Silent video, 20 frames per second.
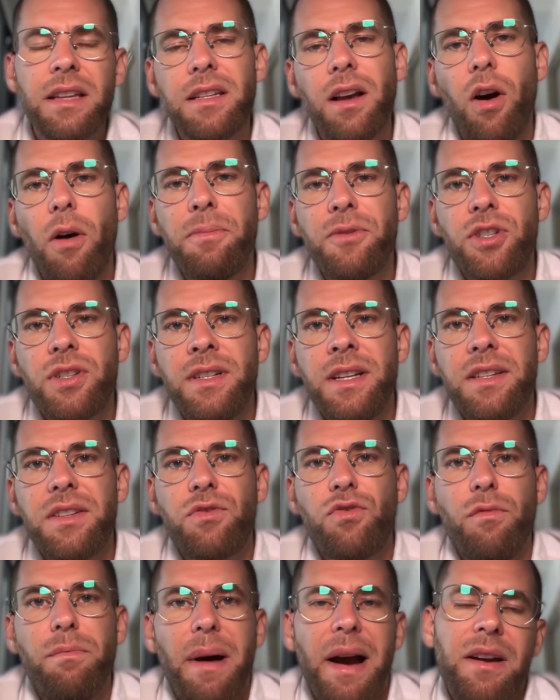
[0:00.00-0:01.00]
option is
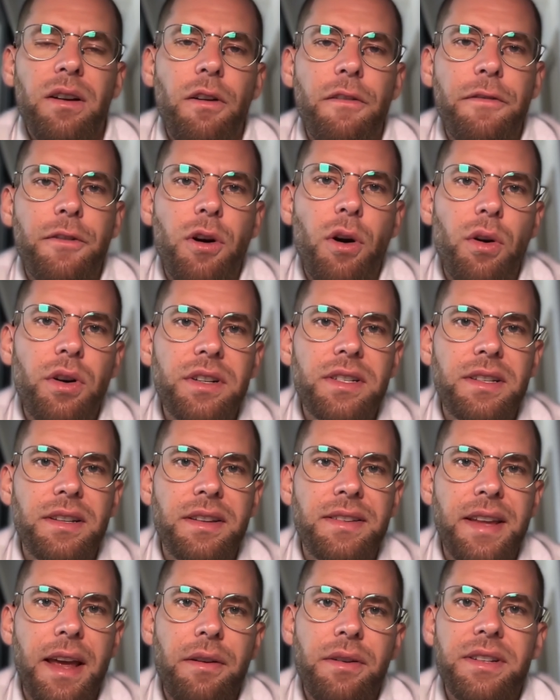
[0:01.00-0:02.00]
Dubai, of course.
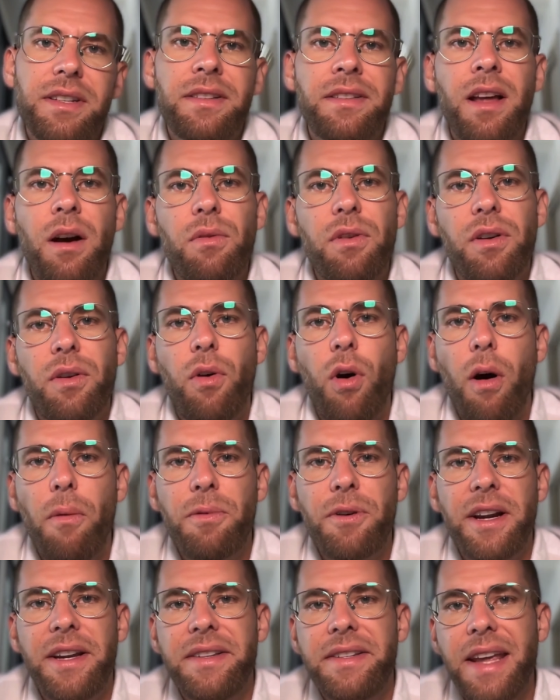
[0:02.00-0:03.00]
There is now a
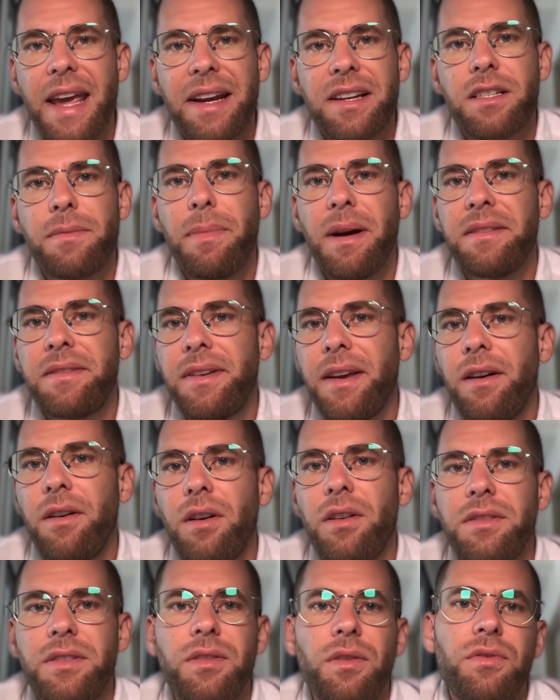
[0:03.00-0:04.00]
corporate tax, but there are
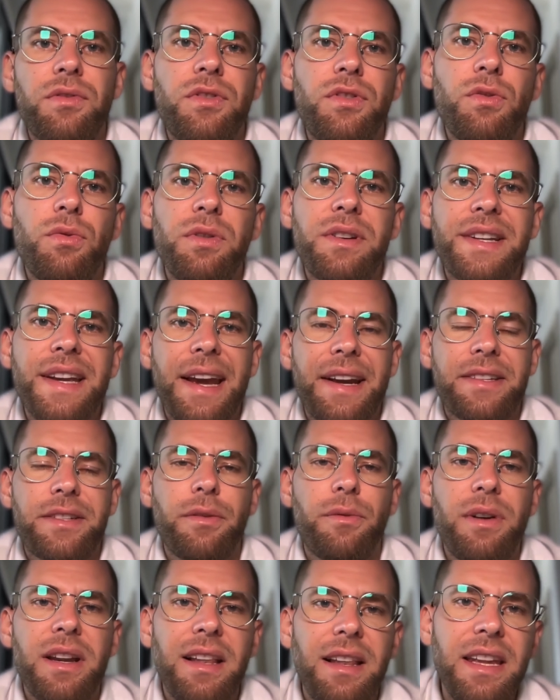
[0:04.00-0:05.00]
also 2 tax
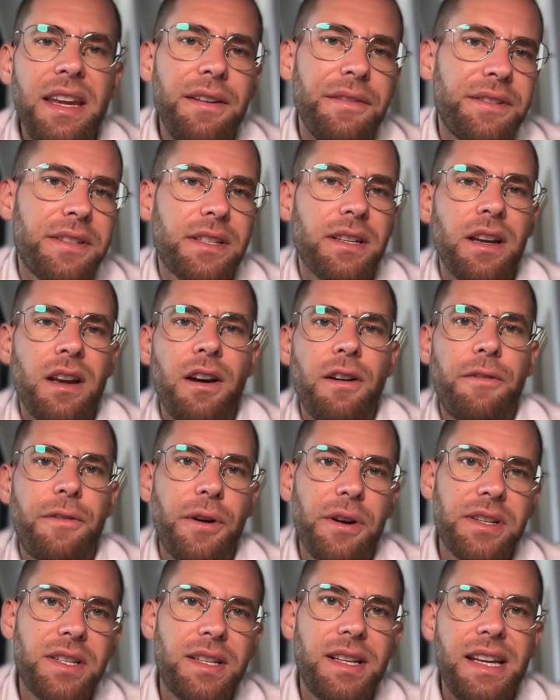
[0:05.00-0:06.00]
reliefs.
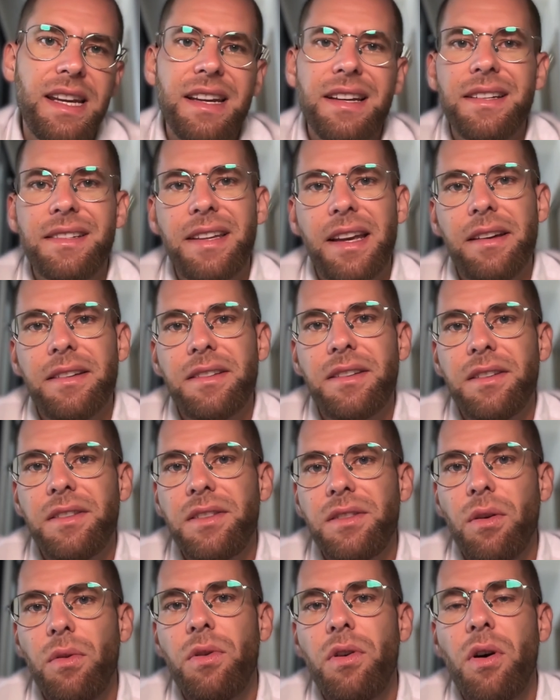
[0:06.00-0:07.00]
Firstly, there is a
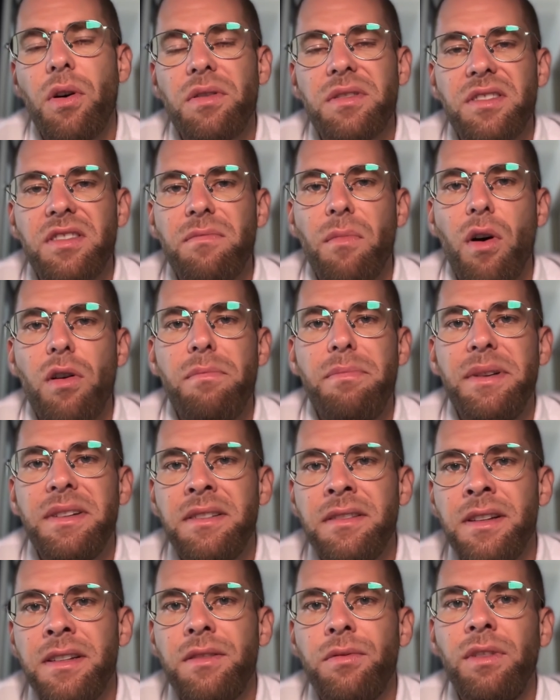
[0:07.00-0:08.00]
so-called small
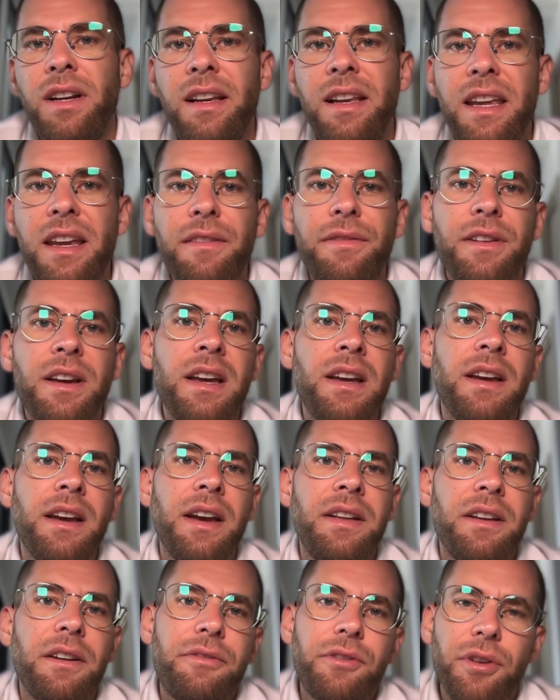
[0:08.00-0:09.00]
business relief.
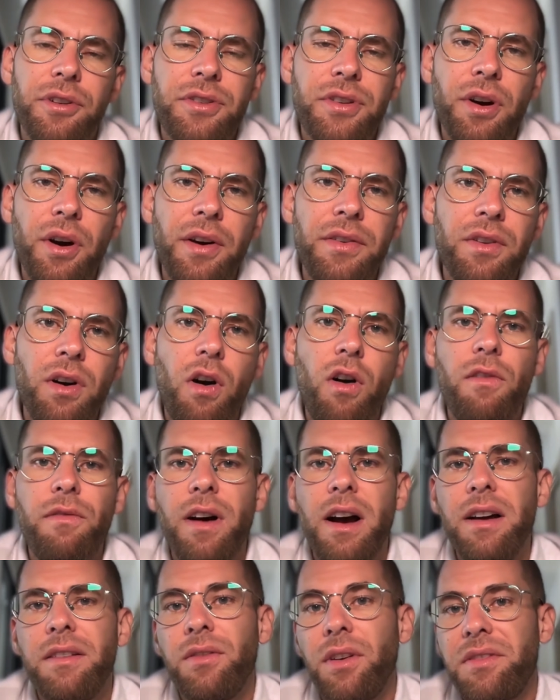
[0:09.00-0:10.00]
And if your
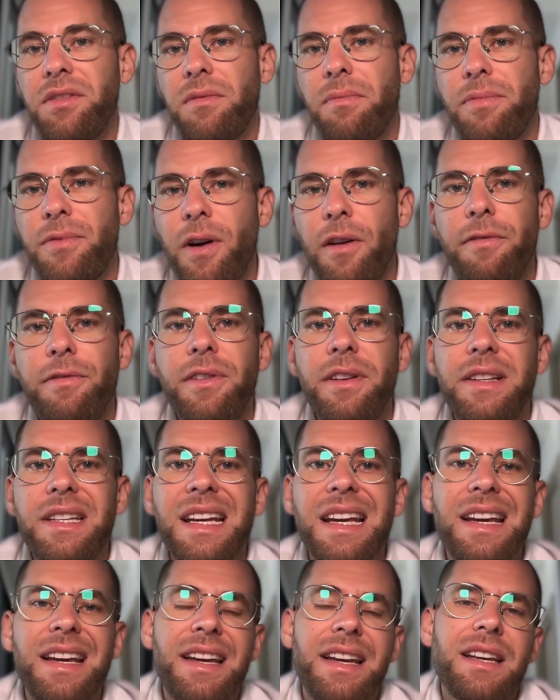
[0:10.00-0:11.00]
turnover, not the profit,
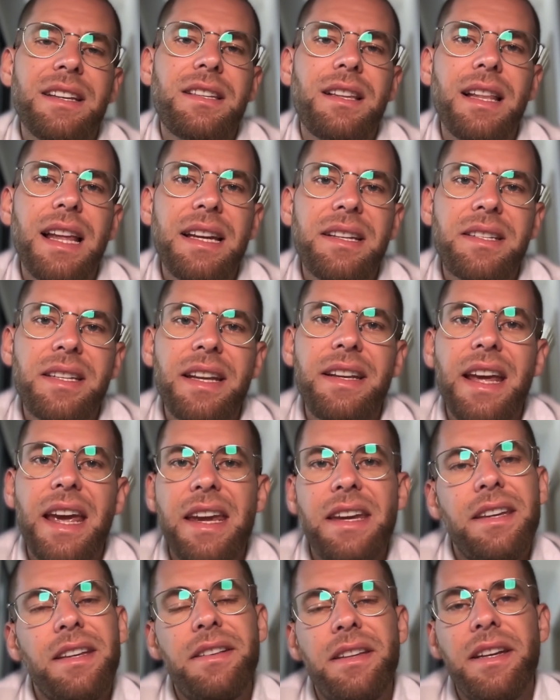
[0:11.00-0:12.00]
is less than
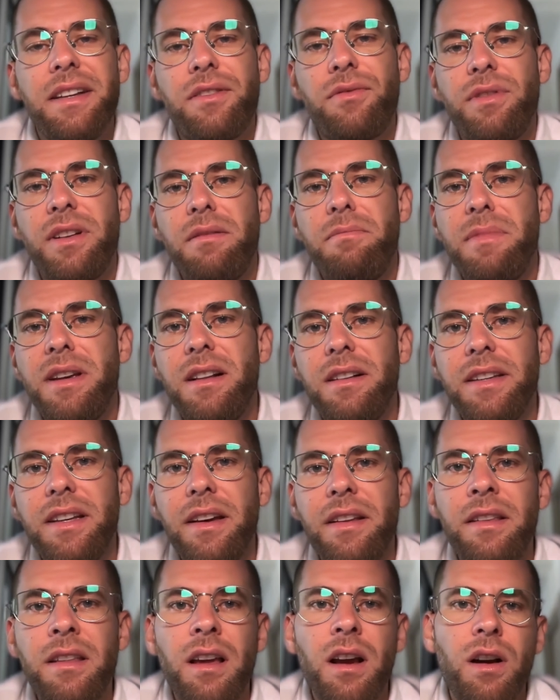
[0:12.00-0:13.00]
80
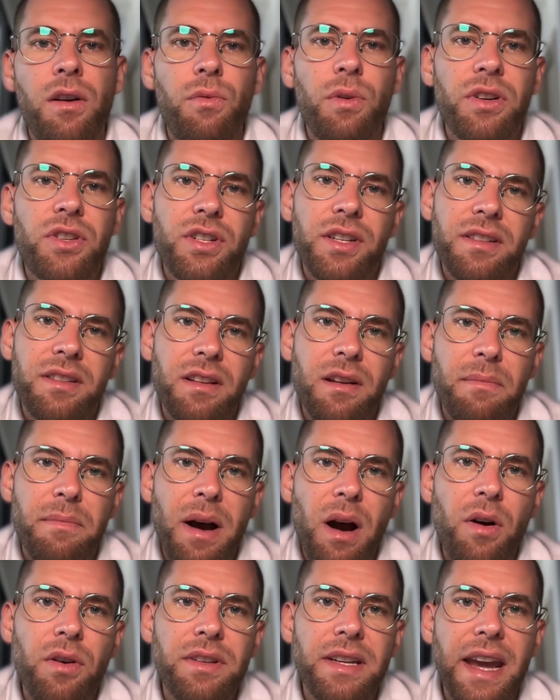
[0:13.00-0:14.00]
trillion, which is
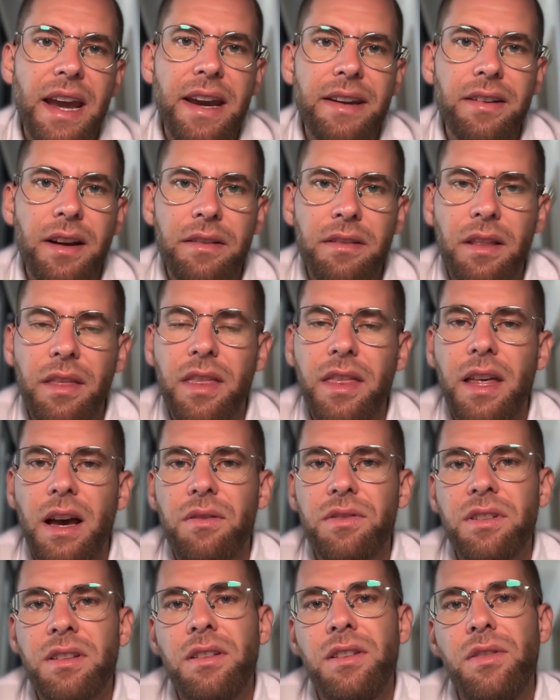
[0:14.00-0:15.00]
about
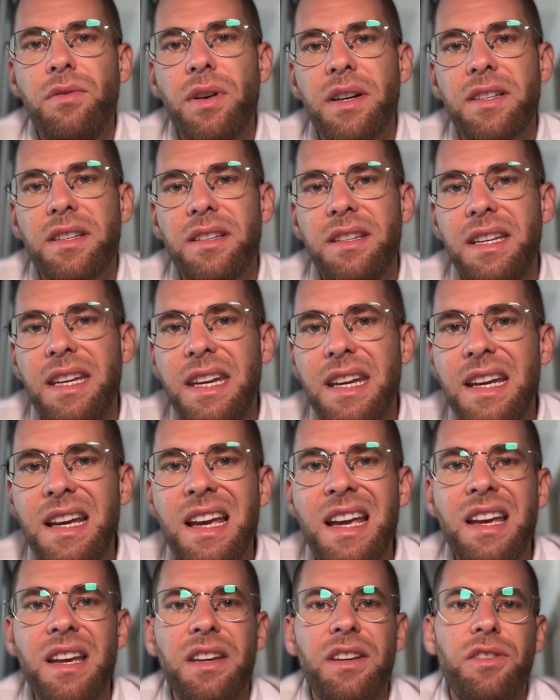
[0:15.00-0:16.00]
800,000 USD,
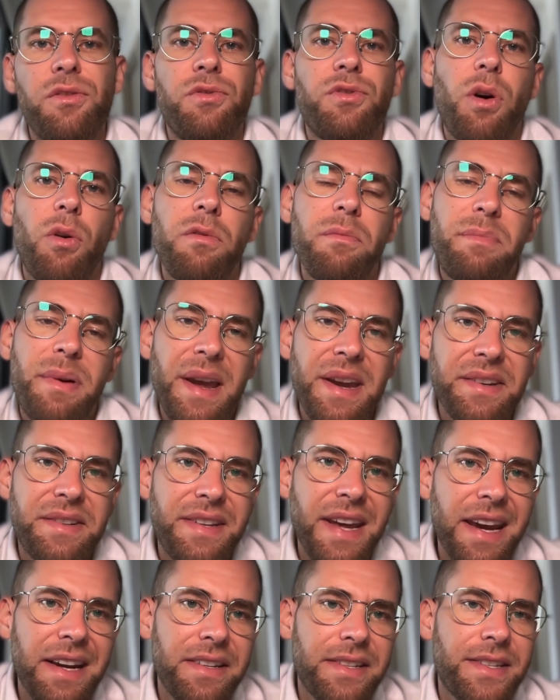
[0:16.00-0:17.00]
you don't pay
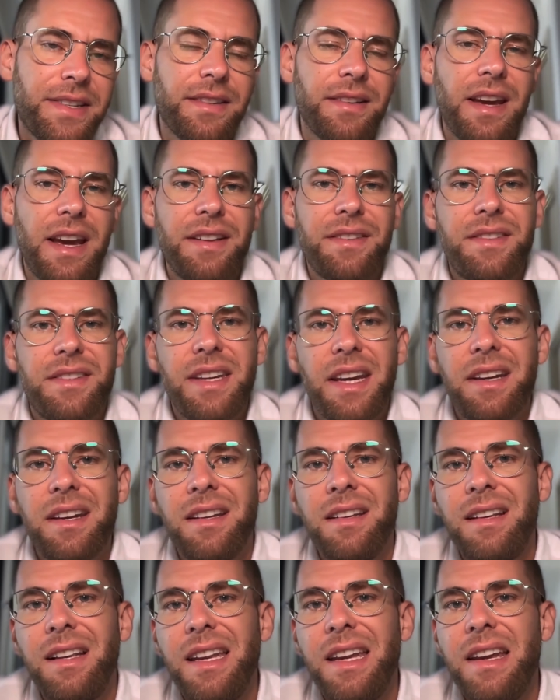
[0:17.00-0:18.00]
tax. And
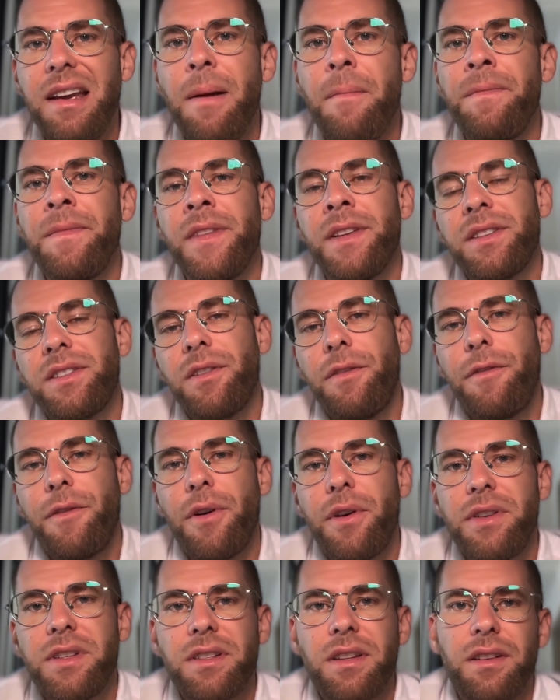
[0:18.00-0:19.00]
secondly, the
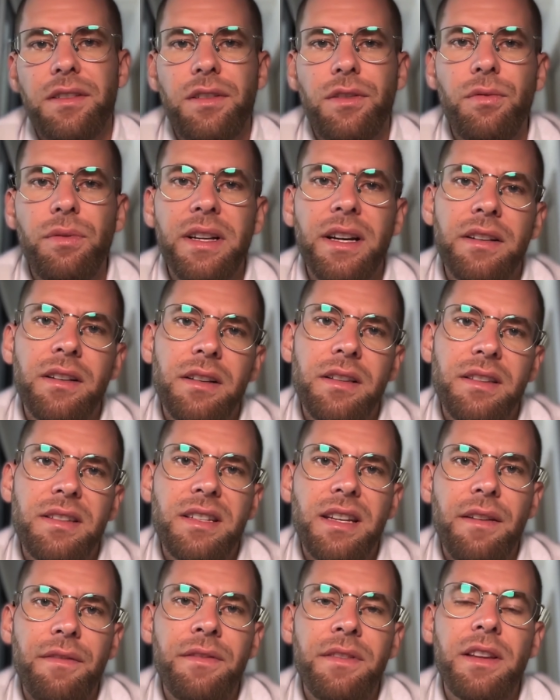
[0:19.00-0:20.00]
first
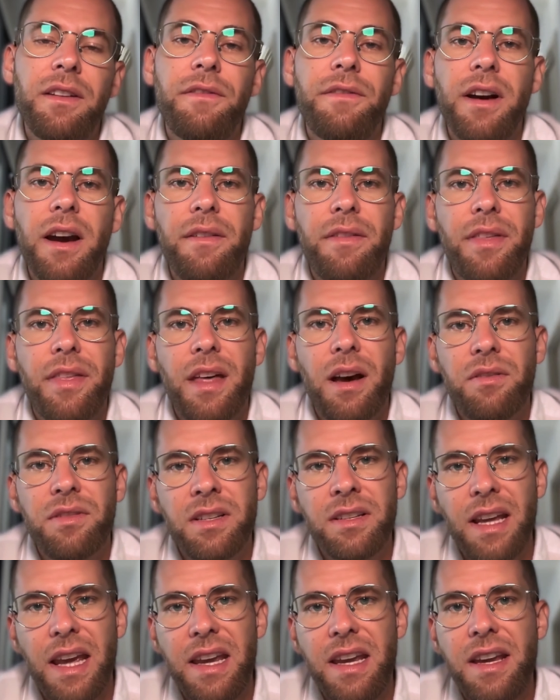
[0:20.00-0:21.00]

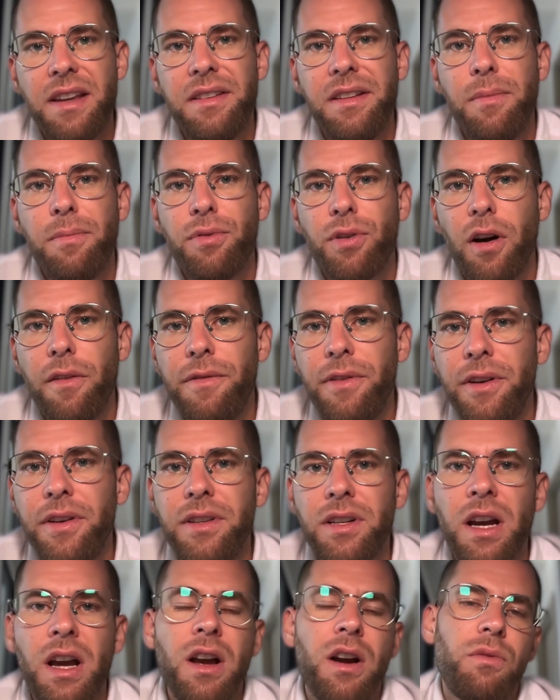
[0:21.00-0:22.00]
375,000 AED
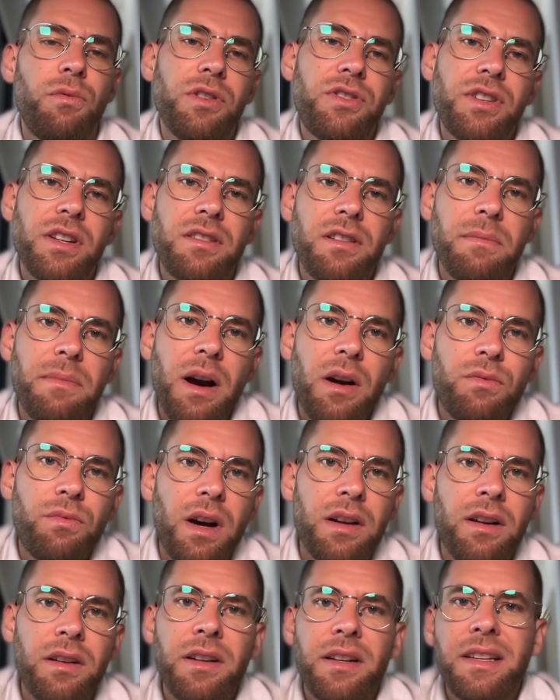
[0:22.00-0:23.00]
profit, which is about
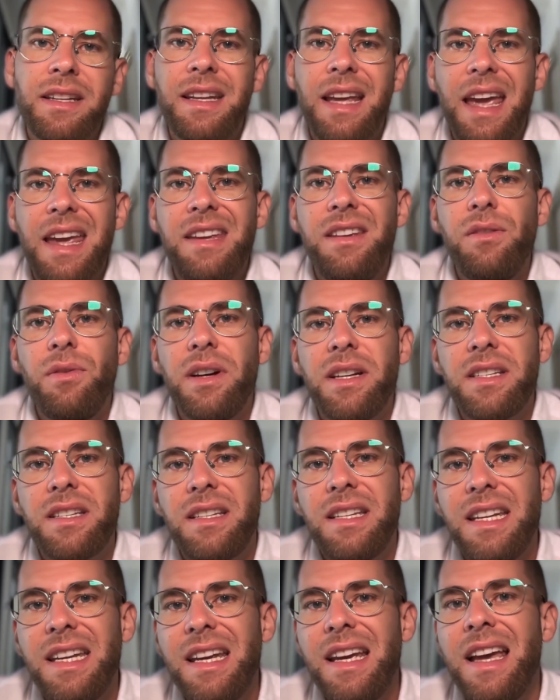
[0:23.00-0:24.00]
100k
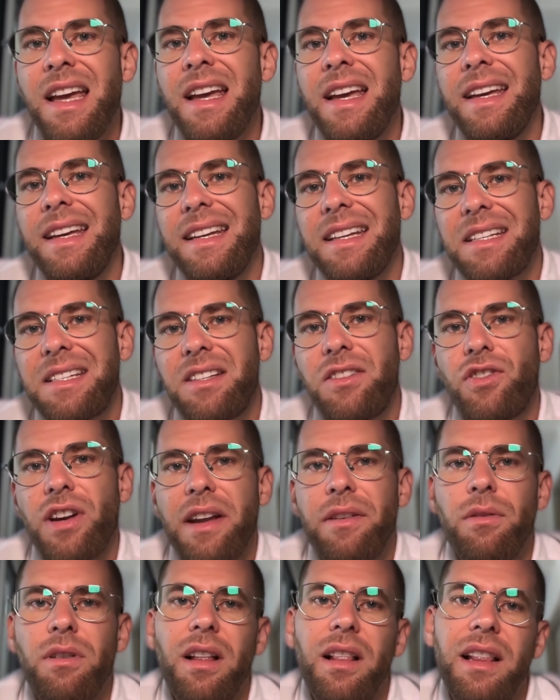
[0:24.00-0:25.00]
USD, is
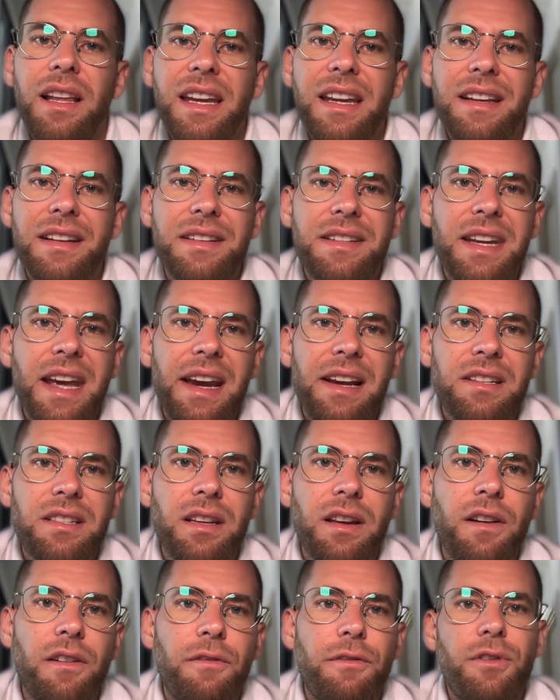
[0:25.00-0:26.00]
generally
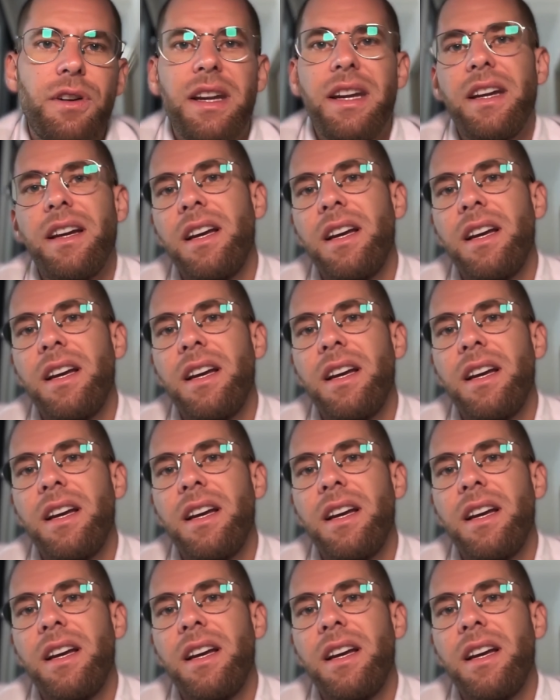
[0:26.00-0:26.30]
tax-free.